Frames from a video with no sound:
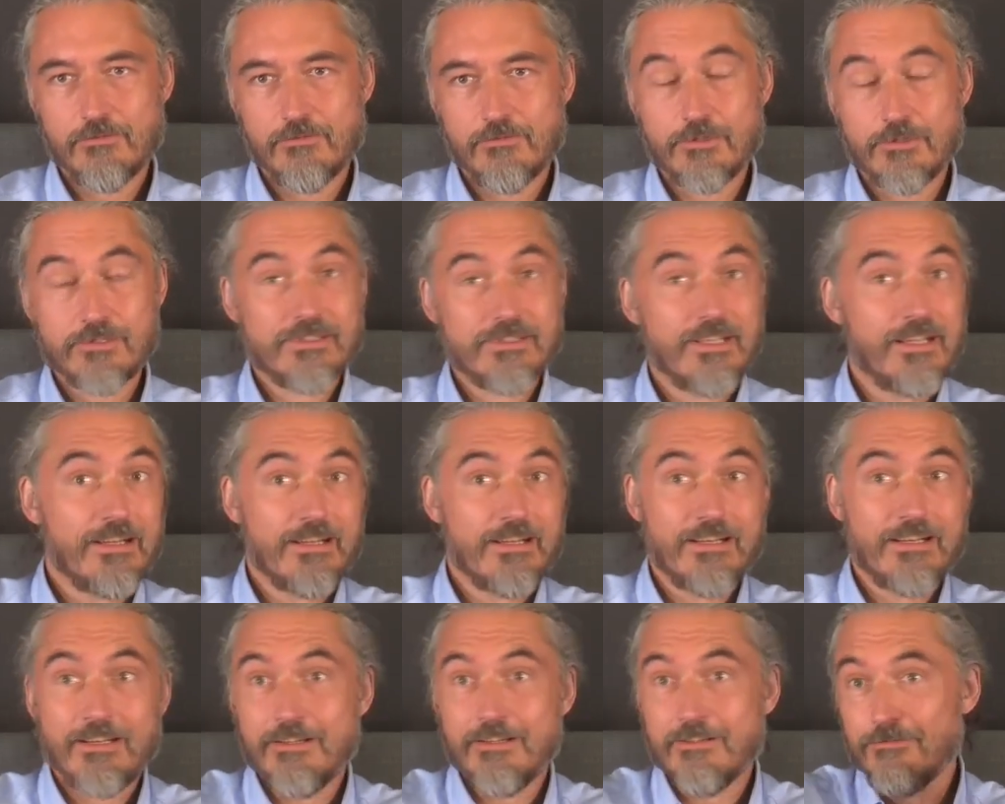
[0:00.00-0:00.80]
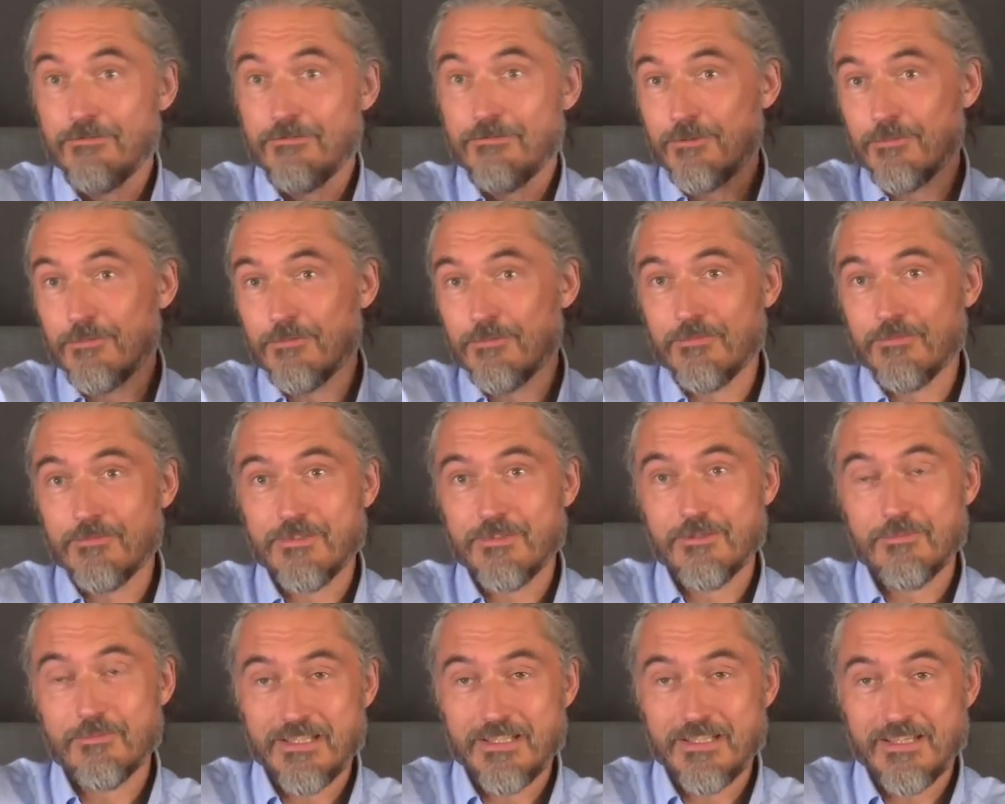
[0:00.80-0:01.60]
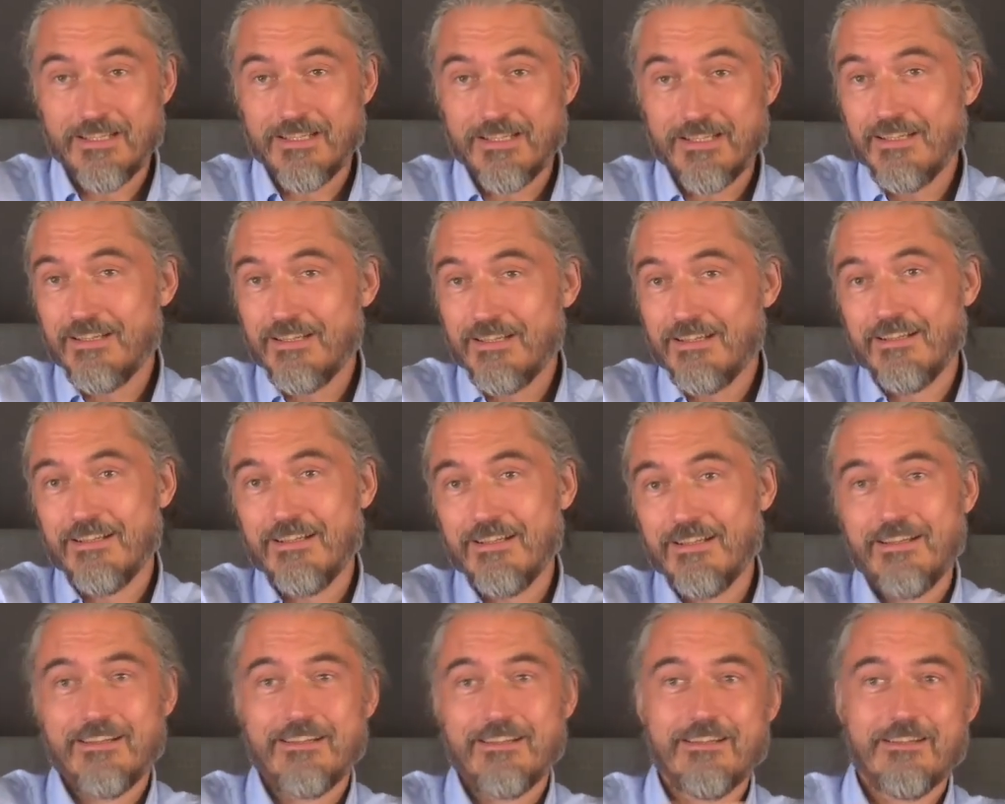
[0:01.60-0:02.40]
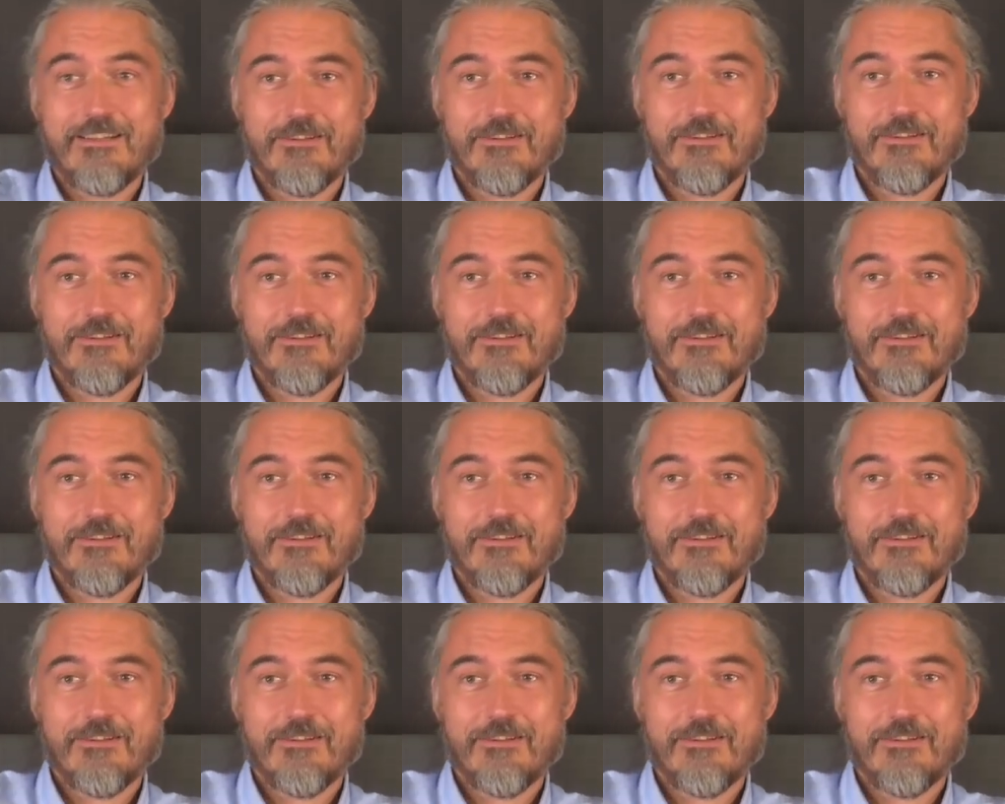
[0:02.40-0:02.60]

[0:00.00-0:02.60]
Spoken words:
Was that clear from the beginning? Like, did